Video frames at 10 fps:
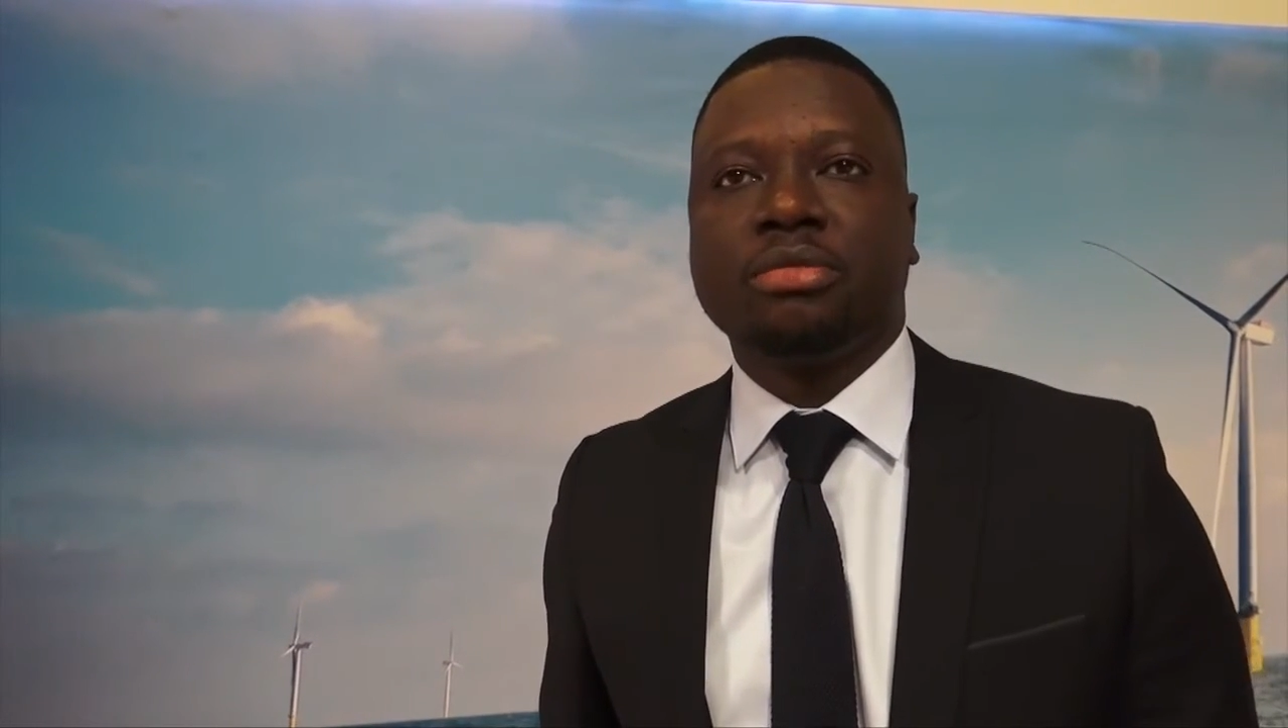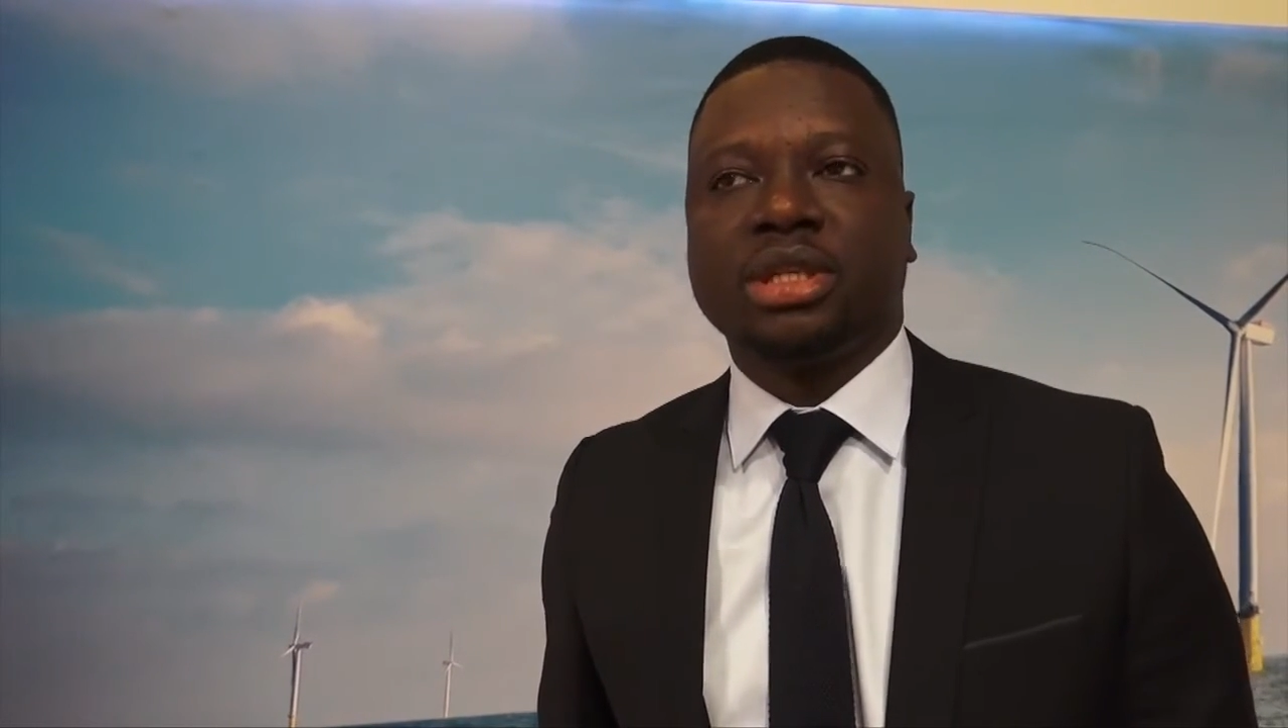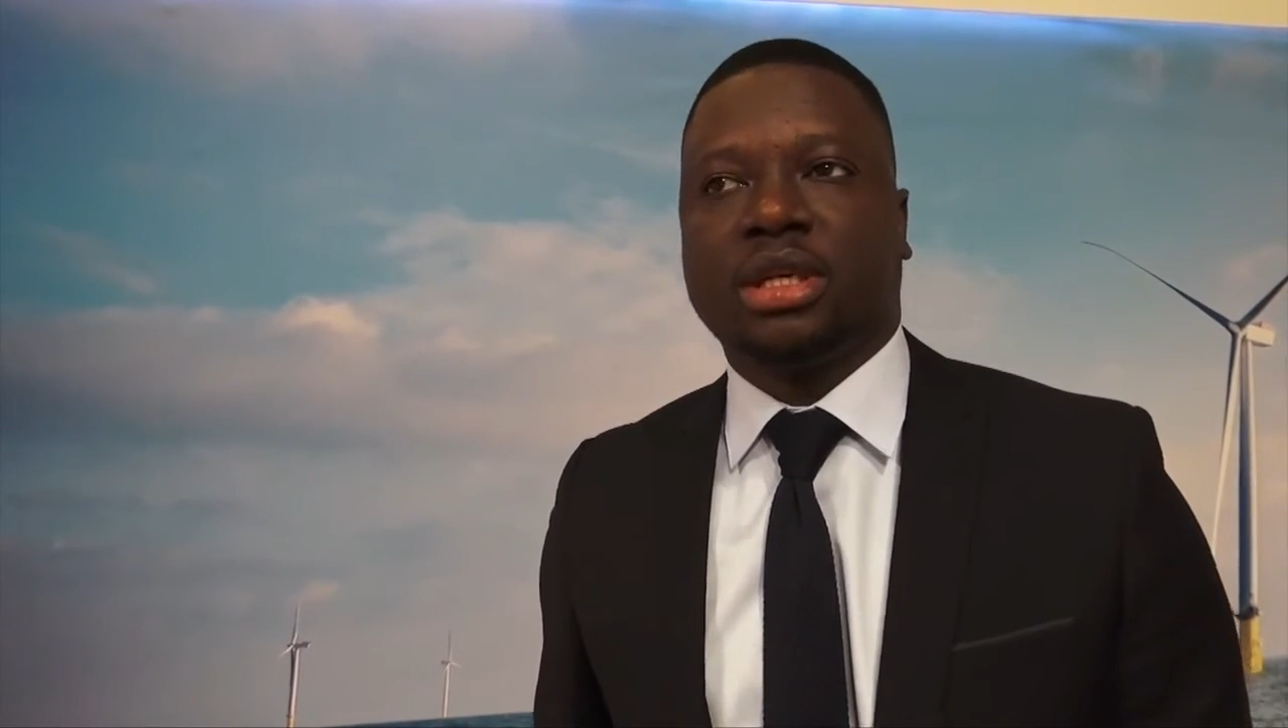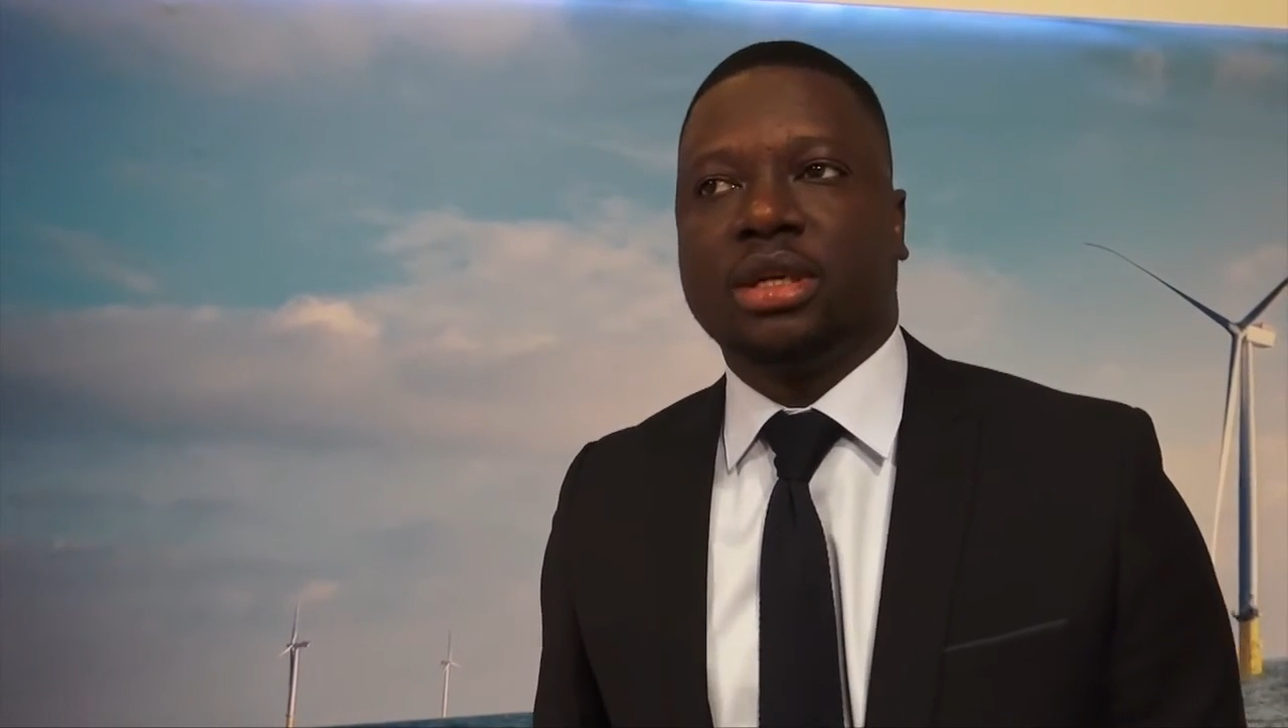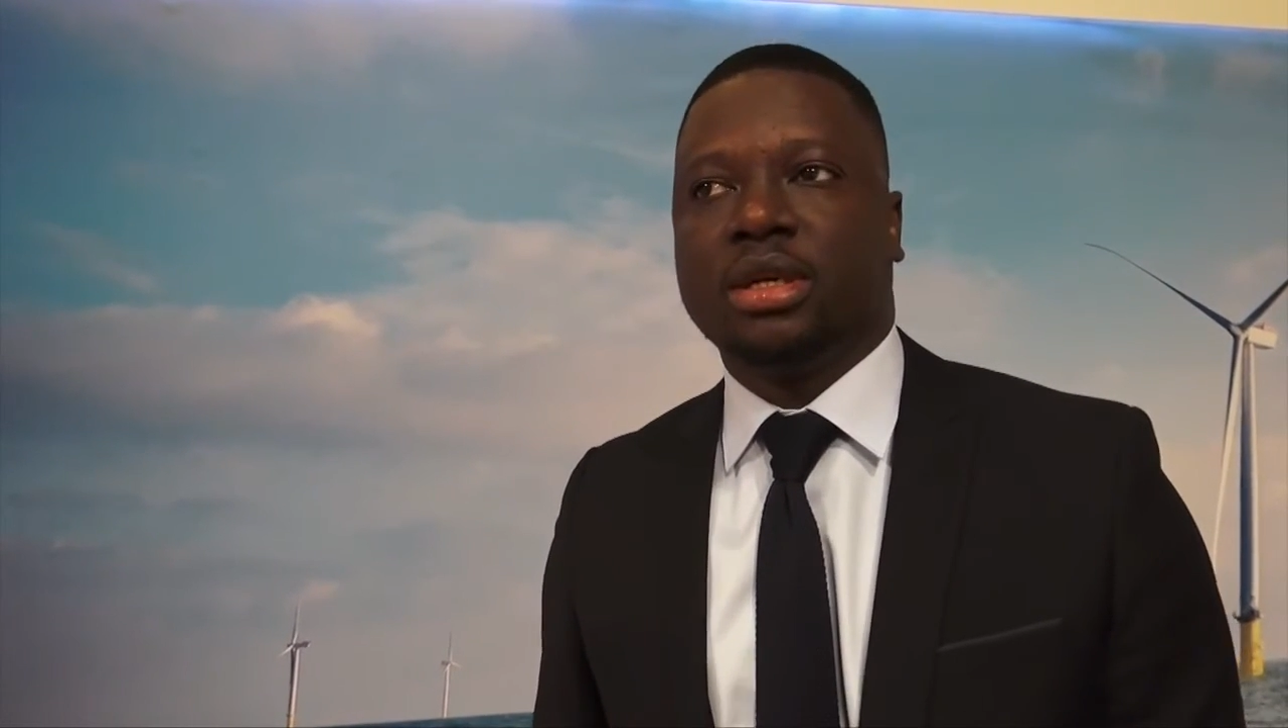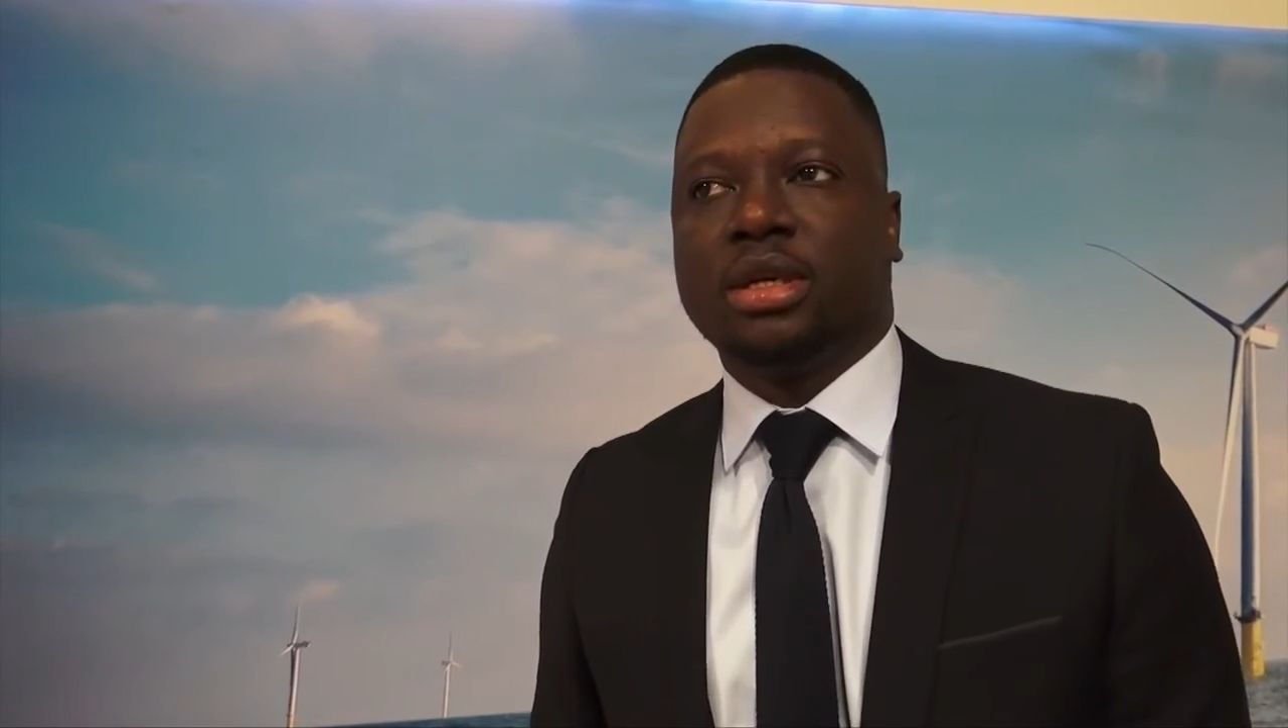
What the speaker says: But